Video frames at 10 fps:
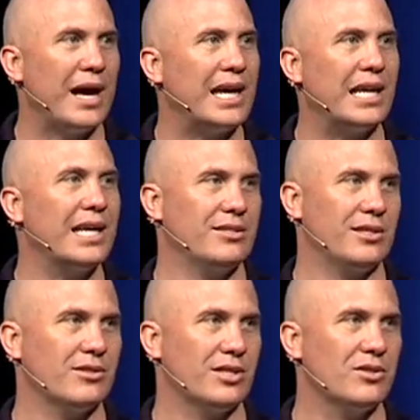
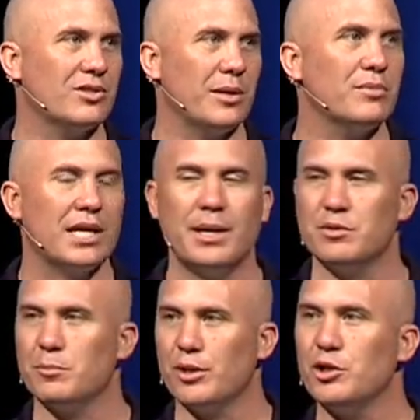adolescents, and sometimes
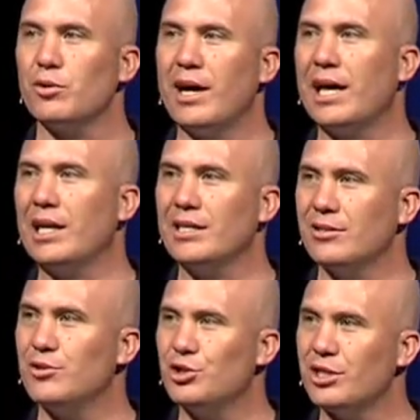spiritual
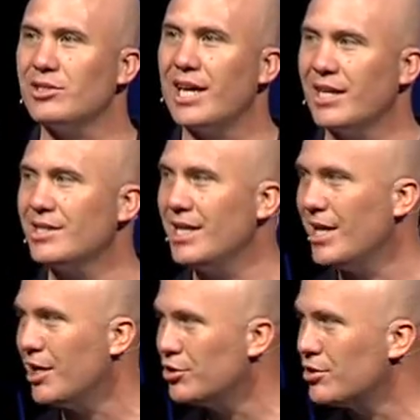adolescents, just like
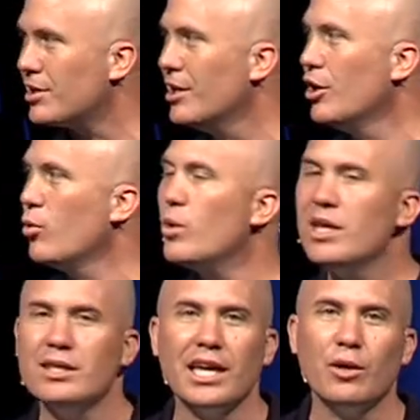teenagers, we
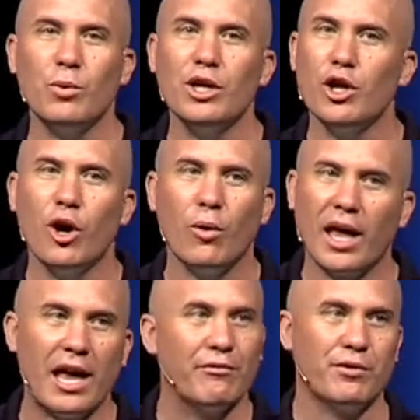think we know
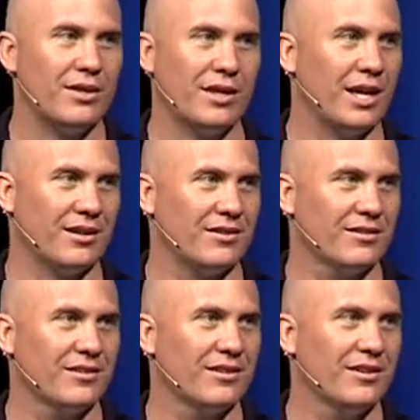everything.
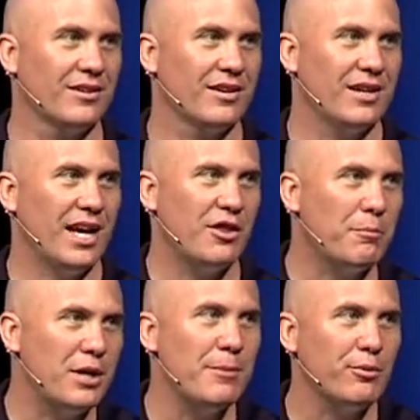And the
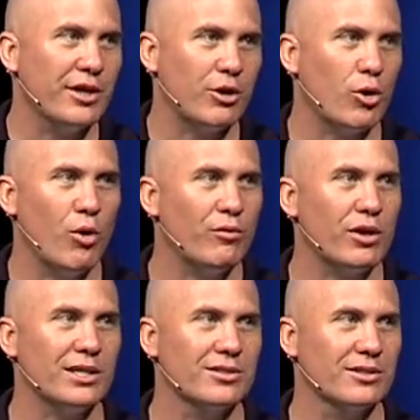people that are over
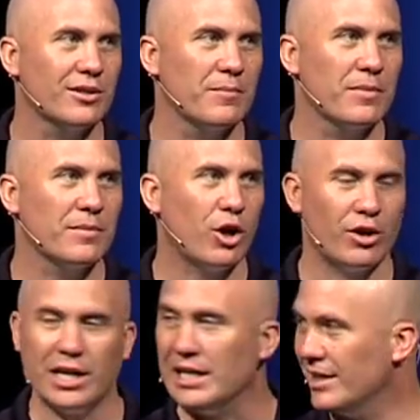us are
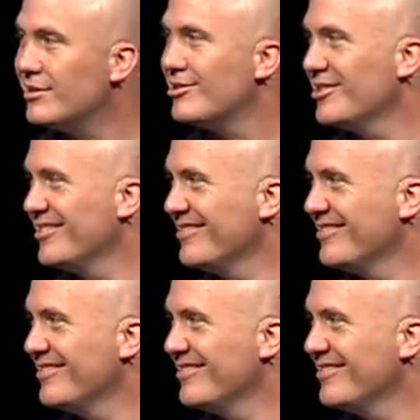idiots.